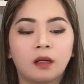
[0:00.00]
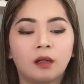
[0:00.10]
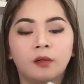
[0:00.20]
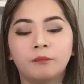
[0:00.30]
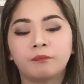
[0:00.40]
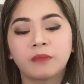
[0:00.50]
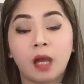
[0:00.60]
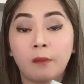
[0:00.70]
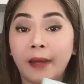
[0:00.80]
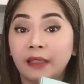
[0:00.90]

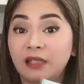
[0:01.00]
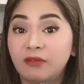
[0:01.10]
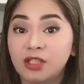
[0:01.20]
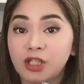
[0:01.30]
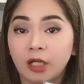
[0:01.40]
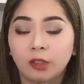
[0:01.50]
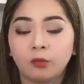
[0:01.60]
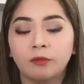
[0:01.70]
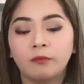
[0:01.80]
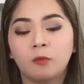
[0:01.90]
I might even share
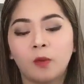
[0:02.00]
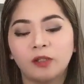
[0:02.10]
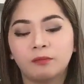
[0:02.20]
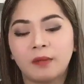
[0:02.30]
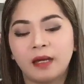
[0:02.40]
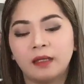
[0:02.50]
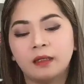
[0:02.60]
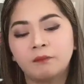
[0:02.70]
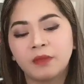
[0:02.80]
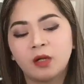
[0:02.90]
it with one of
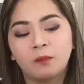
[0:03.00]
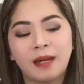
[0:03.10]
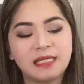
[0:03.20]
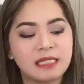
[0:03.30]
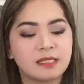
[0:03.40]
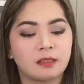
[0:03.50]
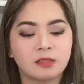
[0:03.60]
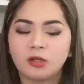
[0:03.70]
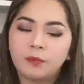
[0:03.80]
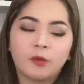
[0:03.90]
my
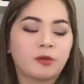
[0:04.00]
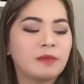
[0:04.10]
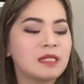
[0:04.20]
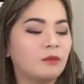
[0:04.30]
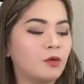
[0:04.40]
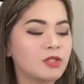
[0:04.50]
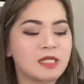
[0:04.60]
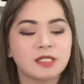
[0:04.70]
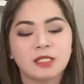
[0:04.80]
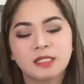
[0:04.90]
sisters, or both
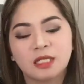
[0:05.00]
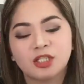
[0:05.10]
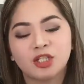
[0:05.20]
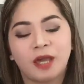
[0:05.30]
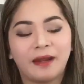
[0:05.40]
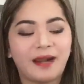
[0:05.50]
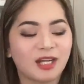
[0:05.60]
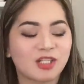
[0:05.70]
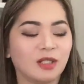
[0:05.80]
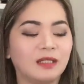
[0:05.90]
sisters can share
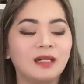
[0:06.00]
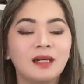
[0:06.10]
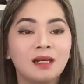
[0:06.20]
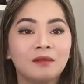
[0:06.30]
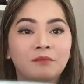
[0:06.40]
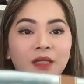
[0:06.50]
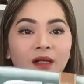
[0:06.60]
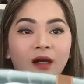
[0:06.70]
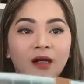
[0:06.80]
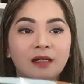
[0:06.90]
actually,
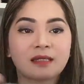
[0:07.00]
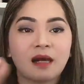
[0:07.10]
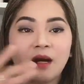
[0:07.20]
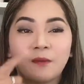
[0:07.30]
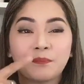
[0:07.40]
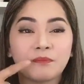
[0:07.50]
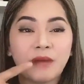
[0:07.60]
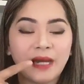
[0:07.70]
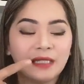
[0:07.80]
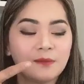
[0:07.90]
because
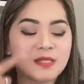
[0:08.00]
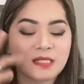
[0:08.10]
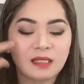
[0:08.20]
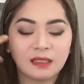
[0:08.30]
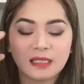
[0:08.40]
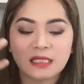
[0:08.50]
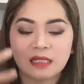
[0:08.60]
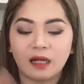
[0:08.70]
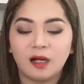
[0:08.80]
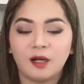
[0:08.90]
my lips is the
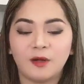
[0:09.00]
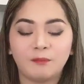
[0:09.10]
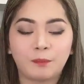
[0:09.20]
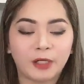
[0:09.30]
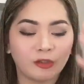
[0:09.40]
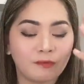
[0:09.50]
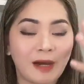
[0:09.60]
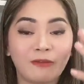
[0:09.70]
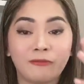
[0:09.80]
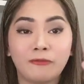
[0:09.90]
least part of
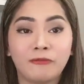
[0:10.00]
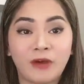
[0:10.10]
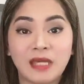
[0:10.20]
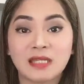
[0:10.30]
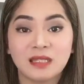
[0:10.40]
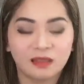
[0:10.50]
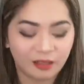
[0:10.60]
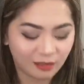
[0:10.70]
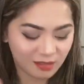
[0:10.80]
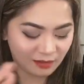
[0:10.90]
my face
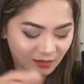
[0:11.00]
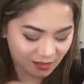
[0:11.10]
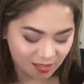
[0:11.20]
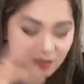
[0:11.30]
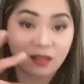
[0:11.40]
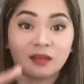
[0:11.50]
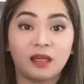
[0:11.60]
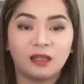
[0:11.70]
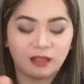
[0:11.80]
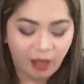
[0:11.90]
that is not
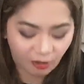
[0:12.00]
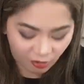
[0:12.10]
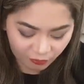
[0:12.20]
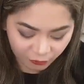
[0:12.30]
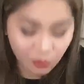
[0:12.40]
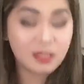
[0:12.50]
taken care of.